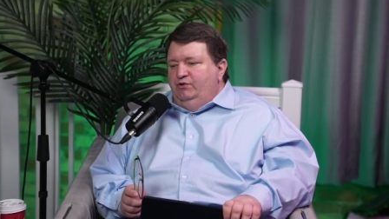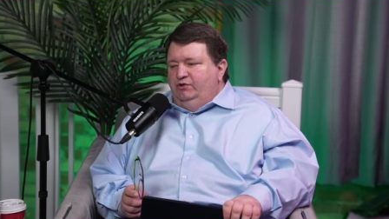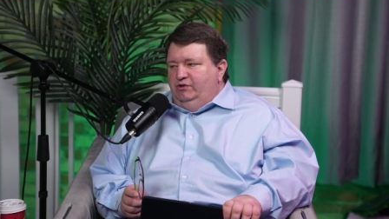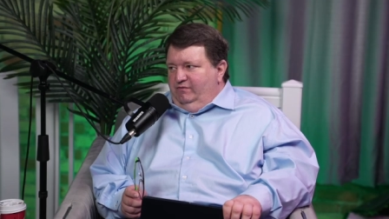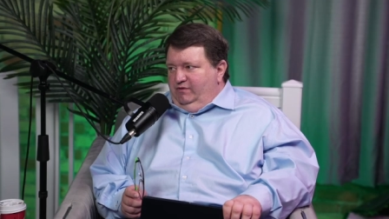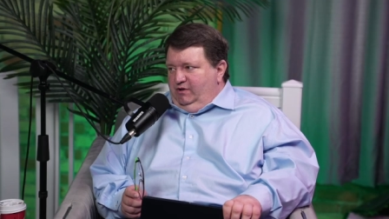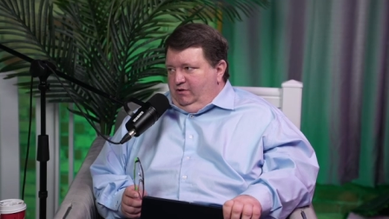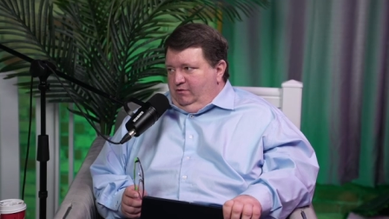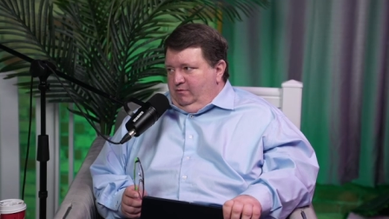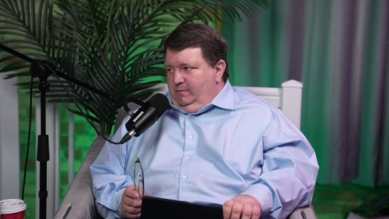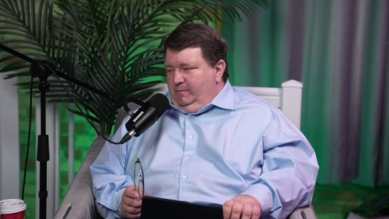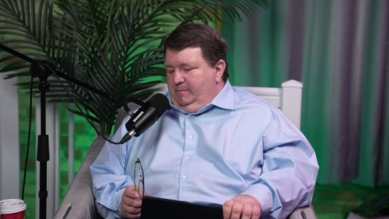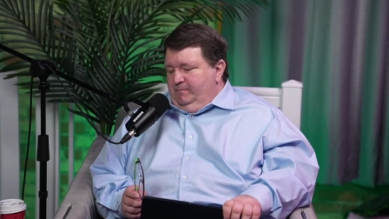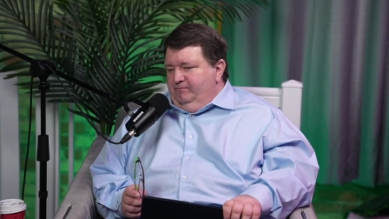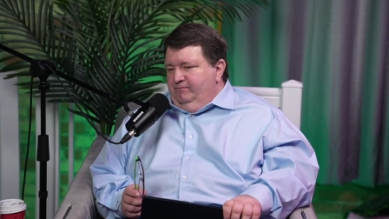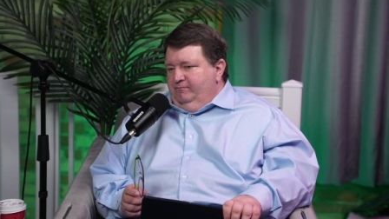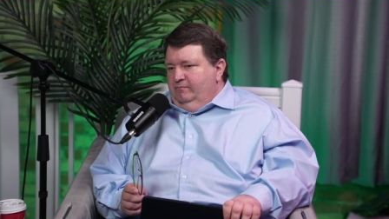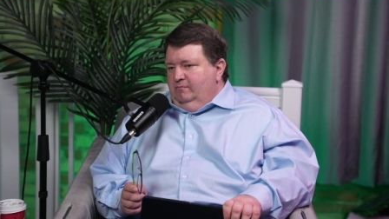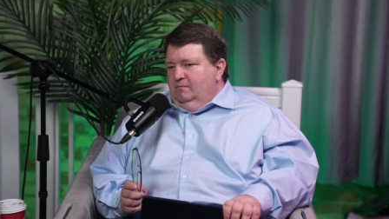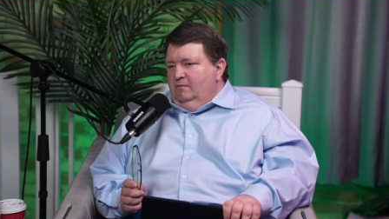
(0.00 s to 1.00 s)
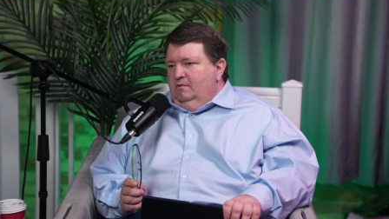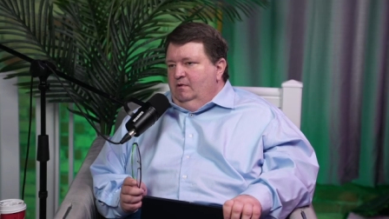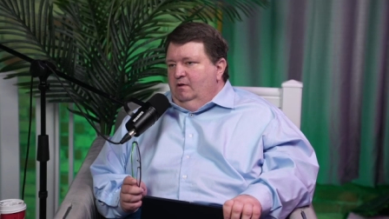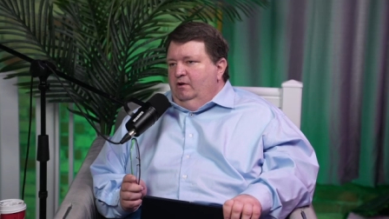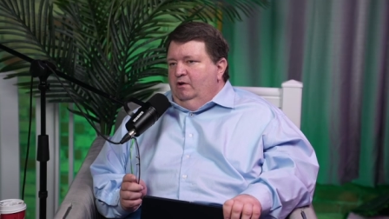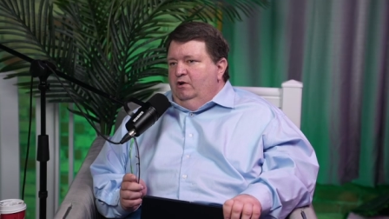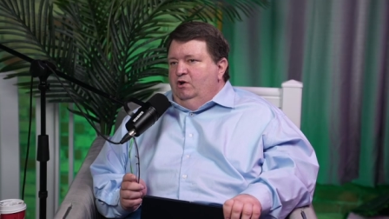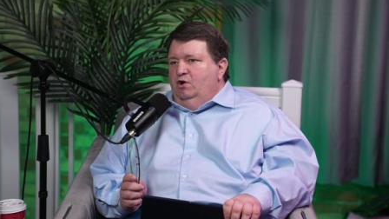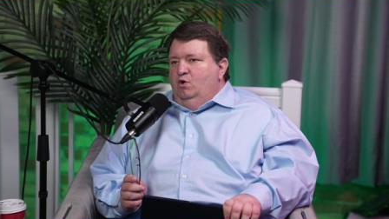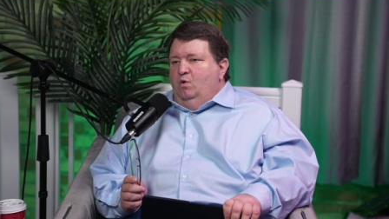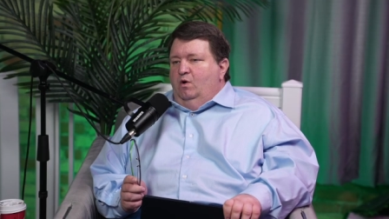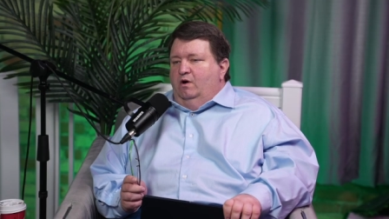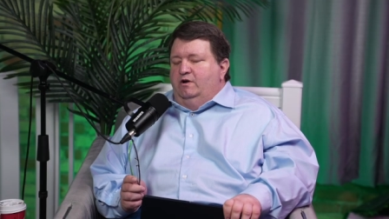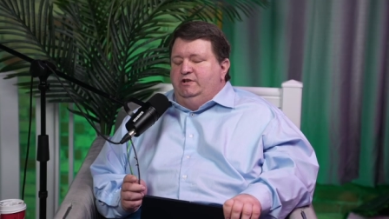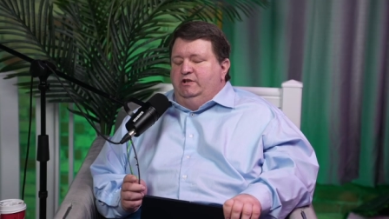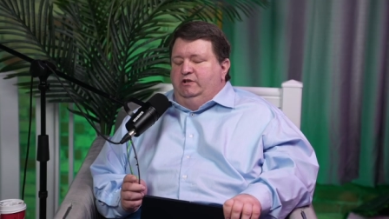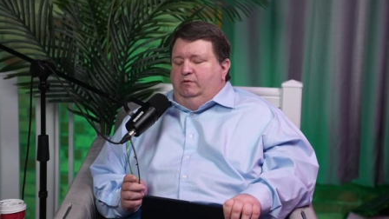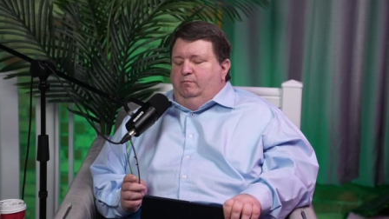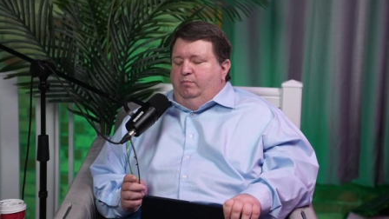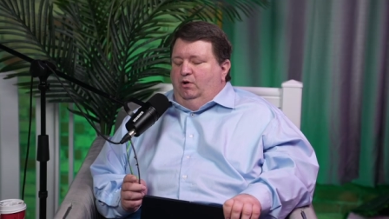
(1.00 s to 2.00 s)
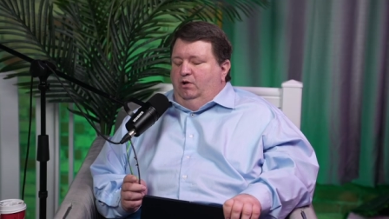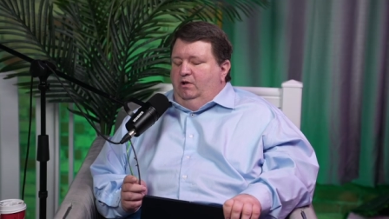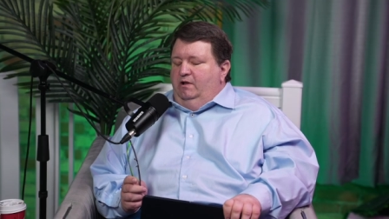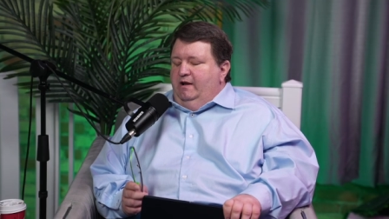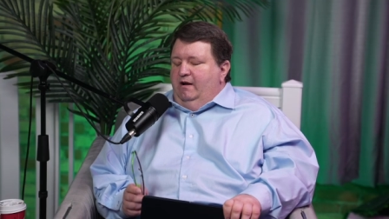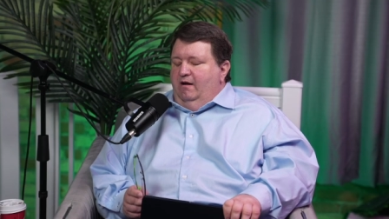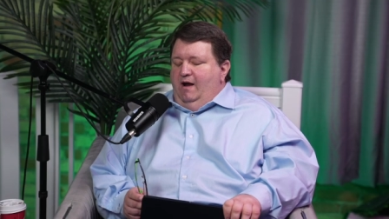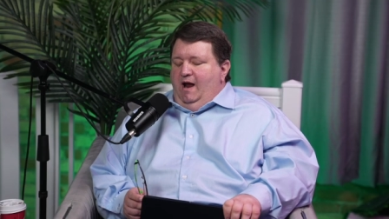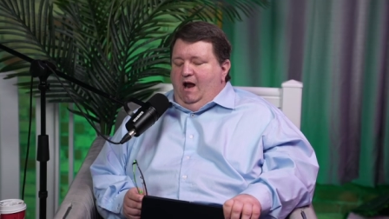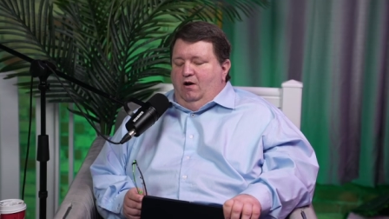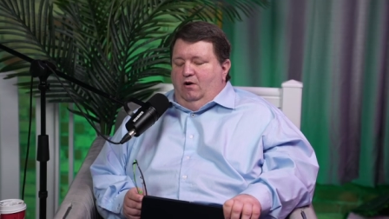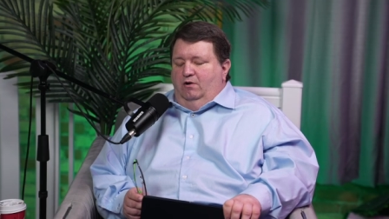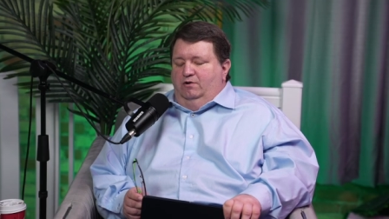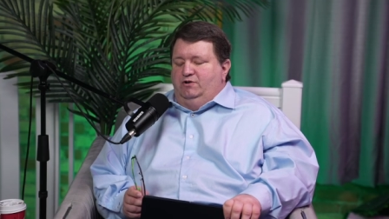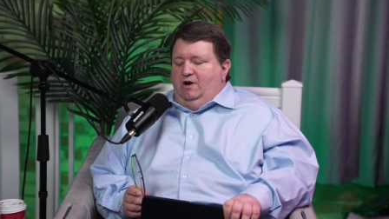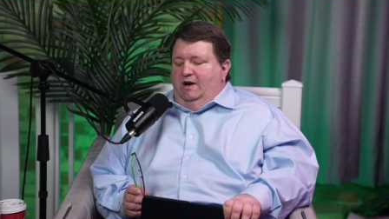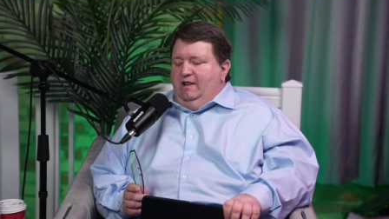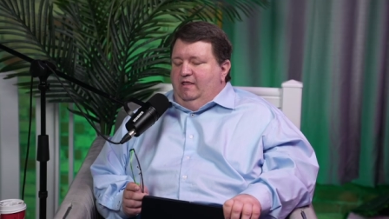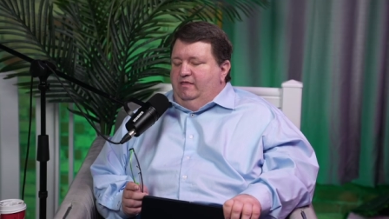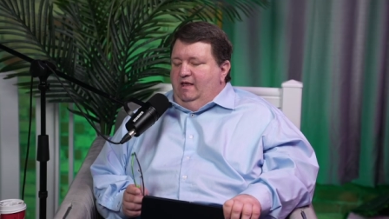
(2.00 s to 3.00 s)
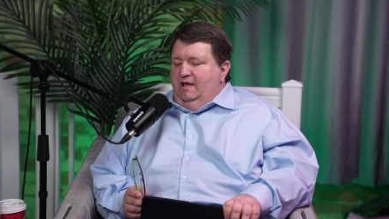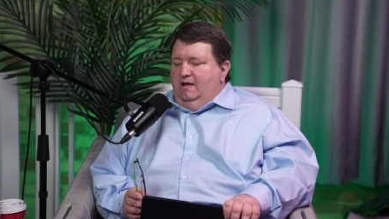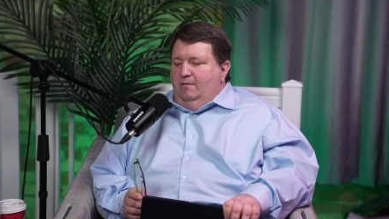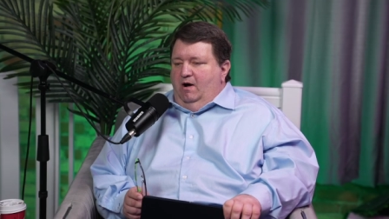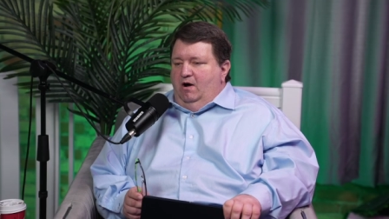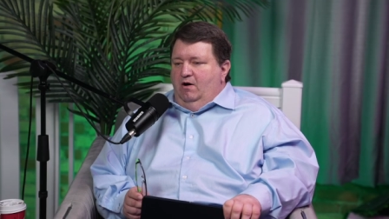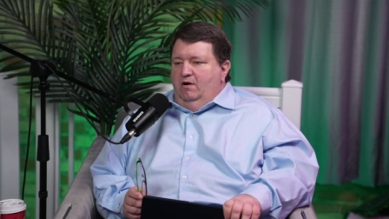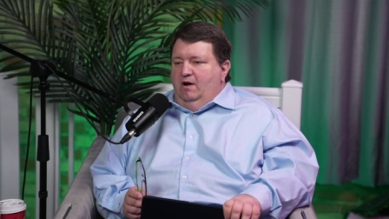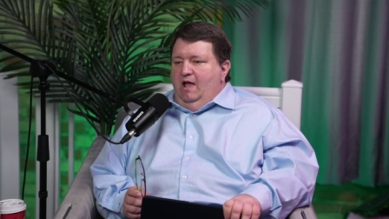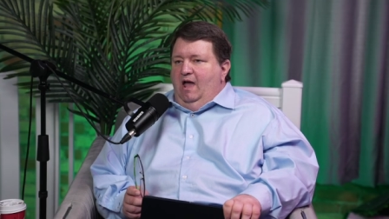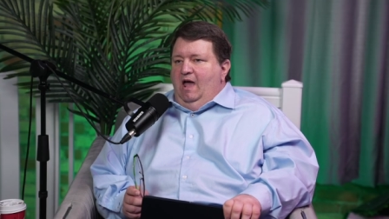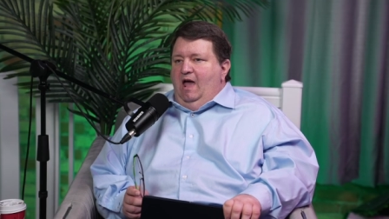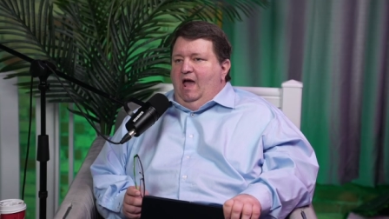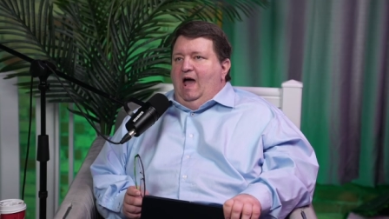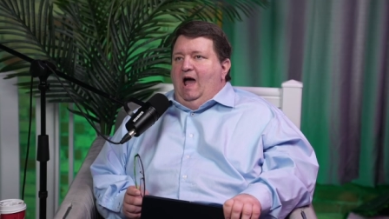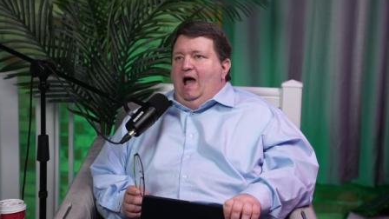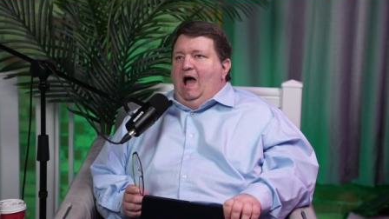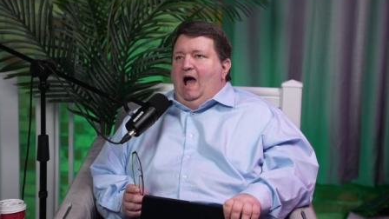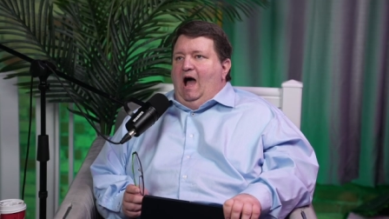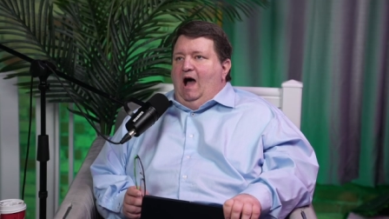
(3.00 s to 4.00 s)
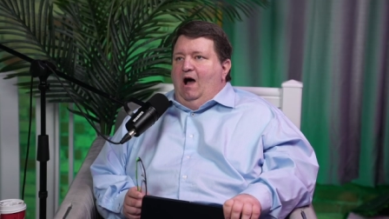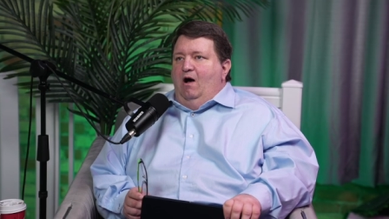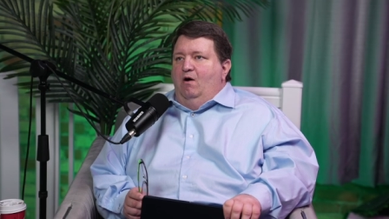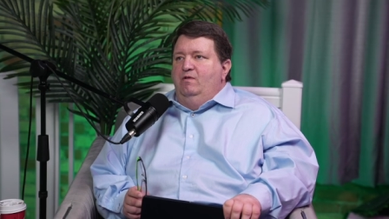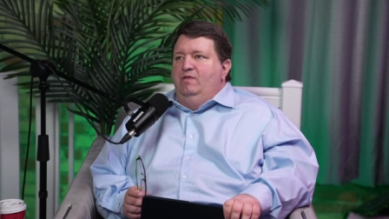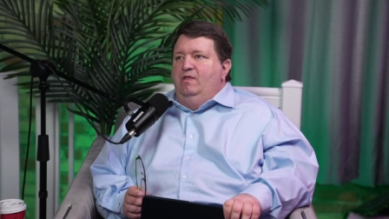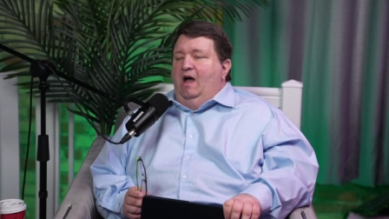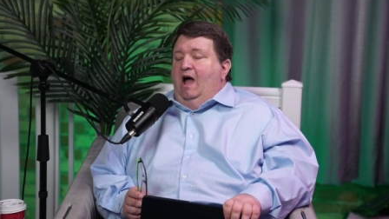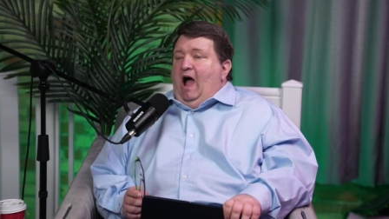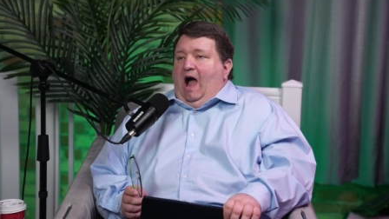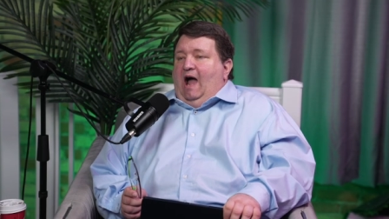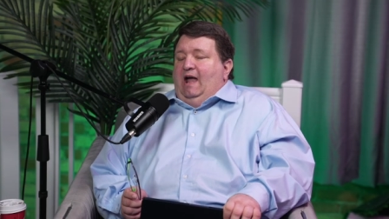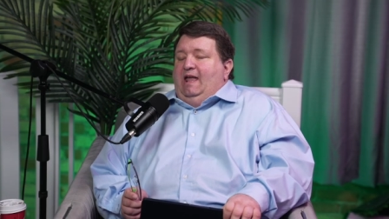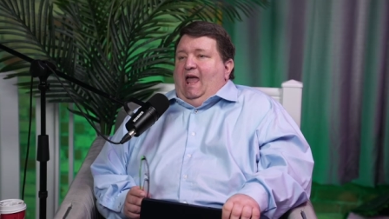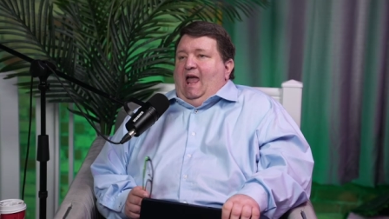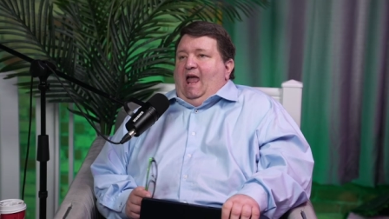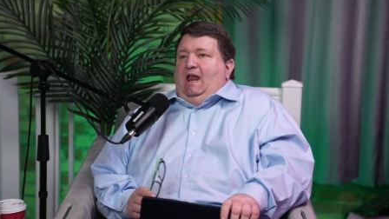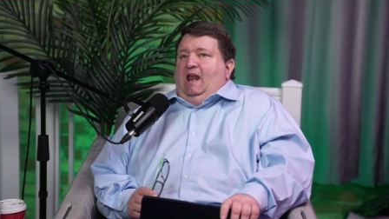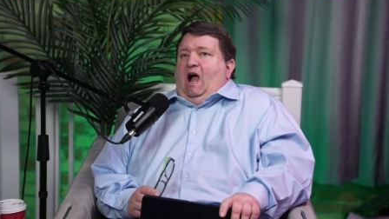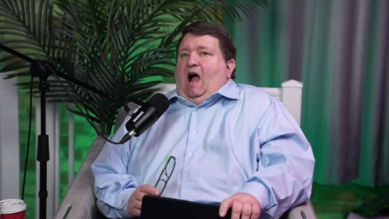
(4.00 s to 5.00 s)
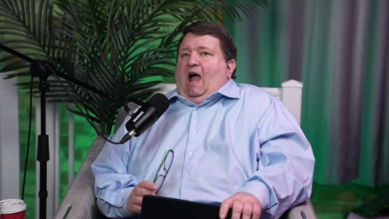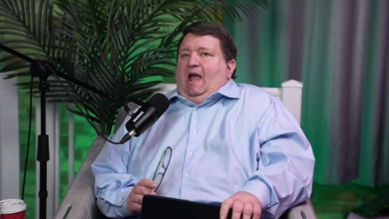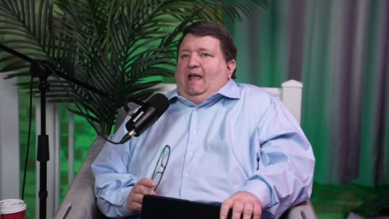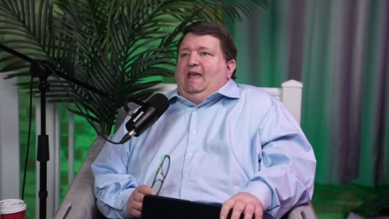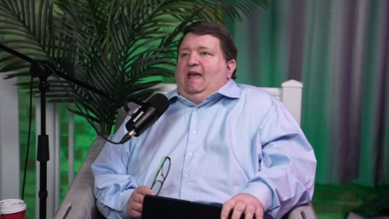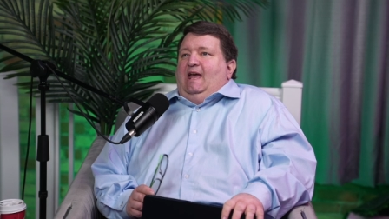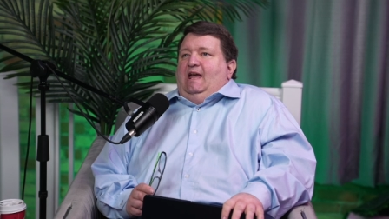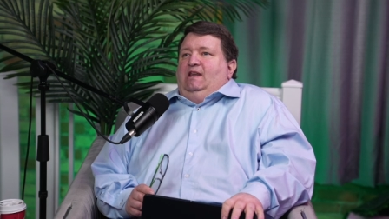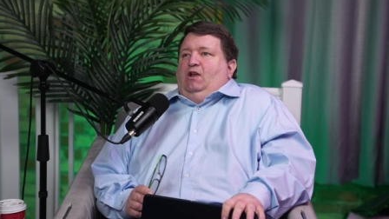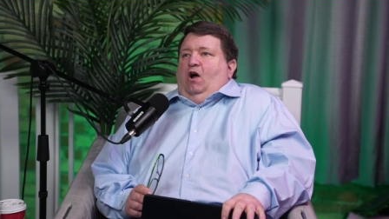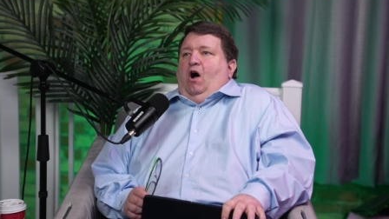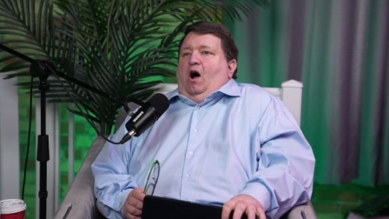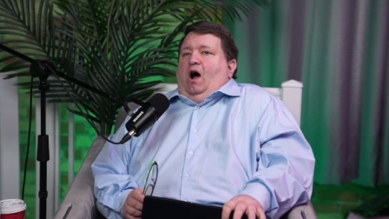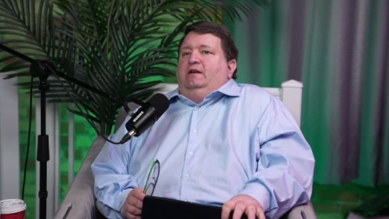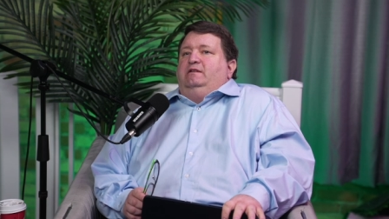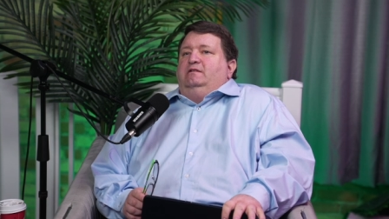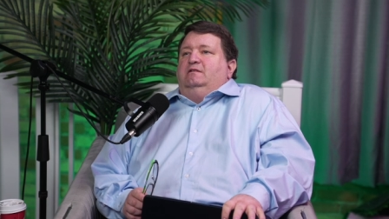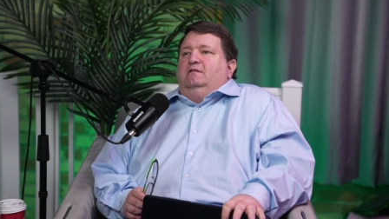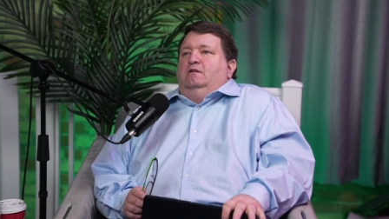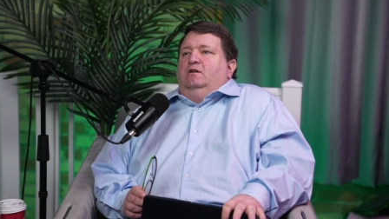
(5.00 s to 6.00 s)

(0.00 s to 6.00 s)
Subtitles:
of you who are just pulling your hair out trying to think about how I cannot